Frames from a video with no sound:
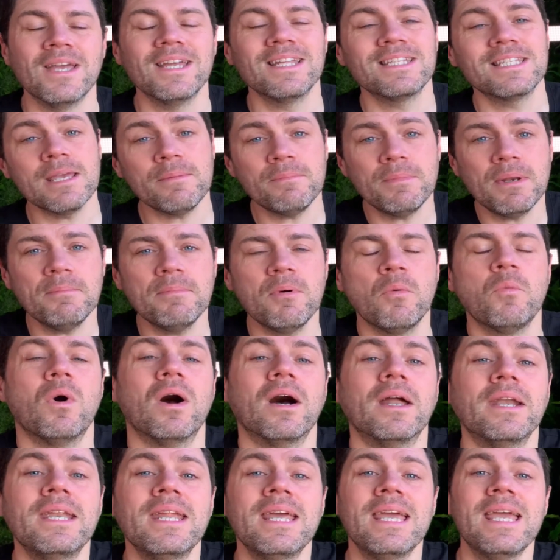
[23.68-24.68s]
tip number
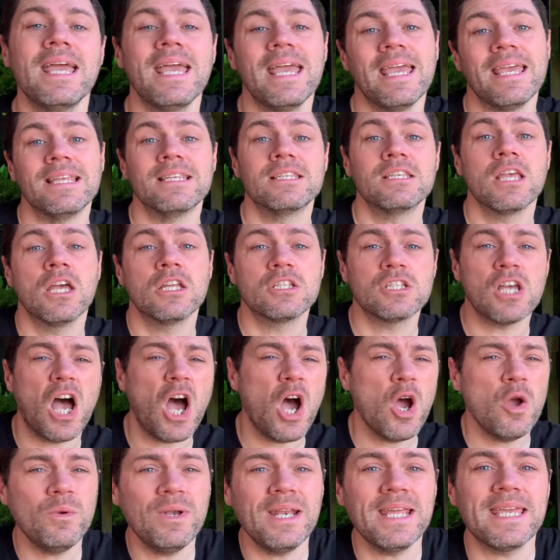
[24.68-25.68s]
1 is to
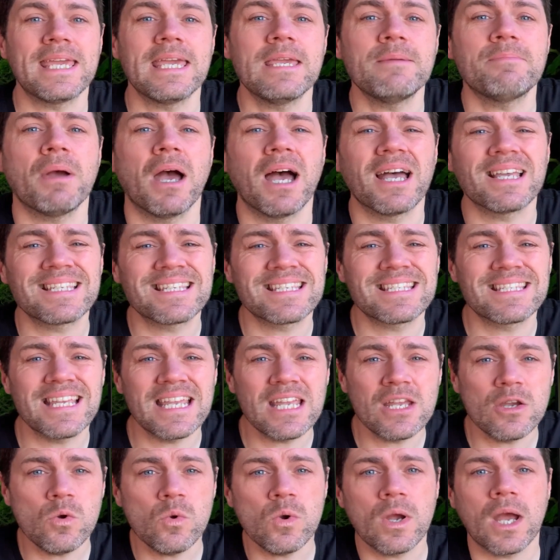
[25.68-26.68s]
only keep a
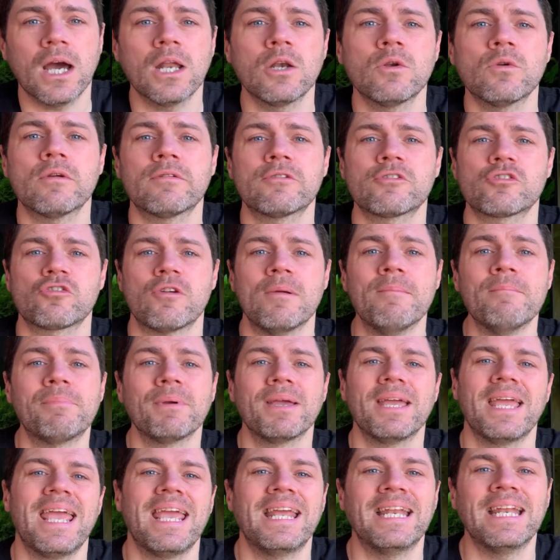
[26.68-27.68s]
single colour of shrimp
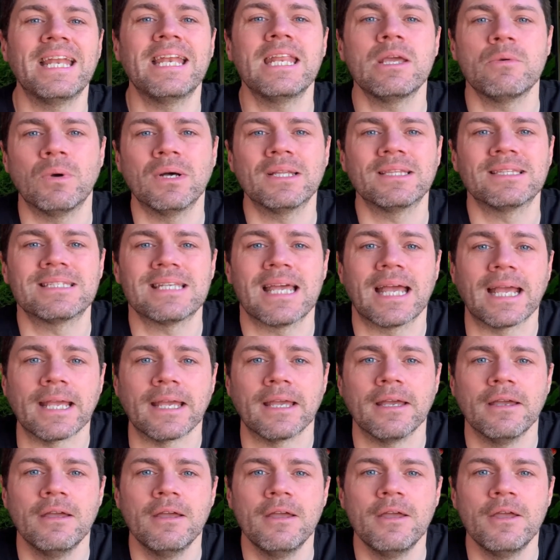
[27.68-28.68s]
in any one
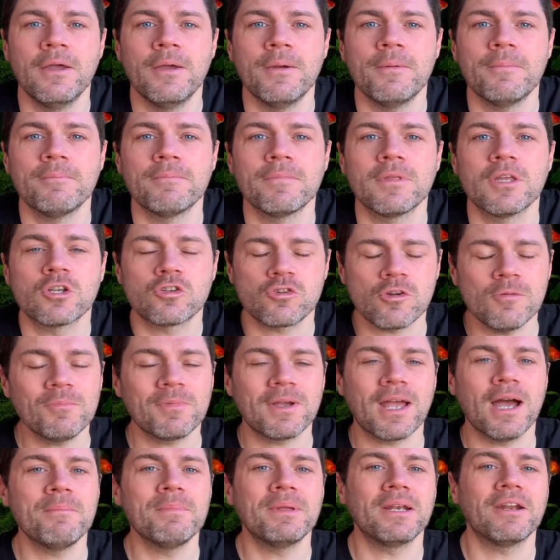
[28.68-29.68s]
tank. Shrimp
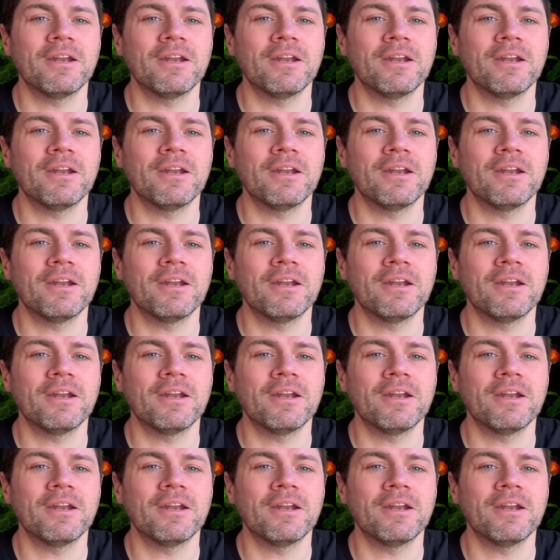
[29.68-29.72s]
come in a